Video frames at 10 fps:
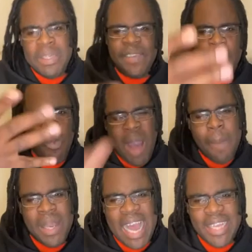I say, you
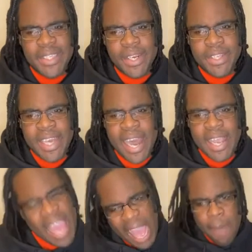want a content
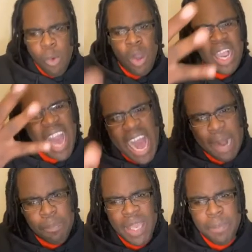attack? I'm going to
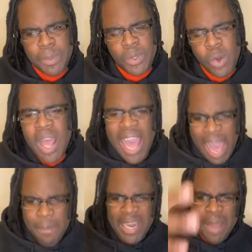call people to,
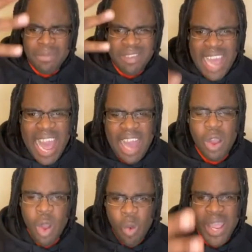I make them
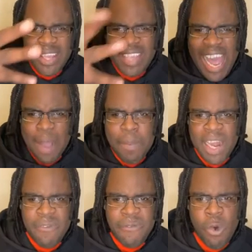talk when you talk
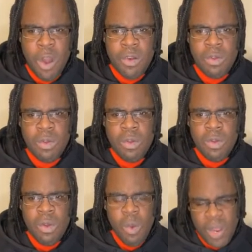on the phone,
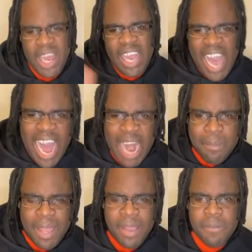when you call
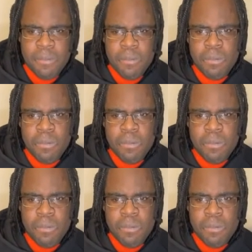me,